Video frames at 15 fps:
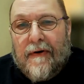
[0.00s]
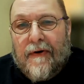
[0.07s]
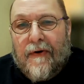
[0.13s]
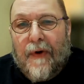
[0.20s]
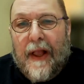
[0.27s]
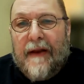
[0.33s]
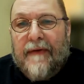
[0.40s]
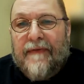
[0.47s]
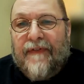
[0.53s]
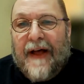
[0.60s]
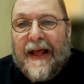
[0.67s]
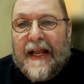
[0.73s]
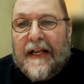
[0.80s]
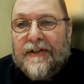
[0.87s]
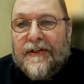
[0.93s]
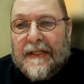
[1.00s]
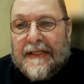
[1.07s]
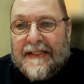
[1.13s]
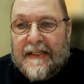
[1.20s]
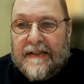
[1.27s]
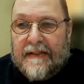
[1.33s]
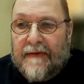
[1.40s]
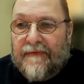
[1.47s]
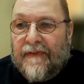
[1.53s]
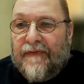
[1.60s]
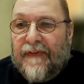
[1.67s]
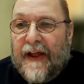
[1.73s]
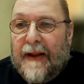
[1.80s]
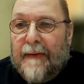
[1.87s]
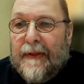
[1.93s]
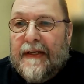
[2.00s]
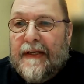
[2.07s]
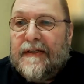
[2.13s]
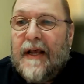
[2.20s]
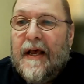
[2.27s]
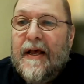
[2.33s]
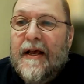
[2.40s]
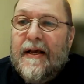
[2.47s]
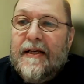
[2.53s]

creative financial assistance for families,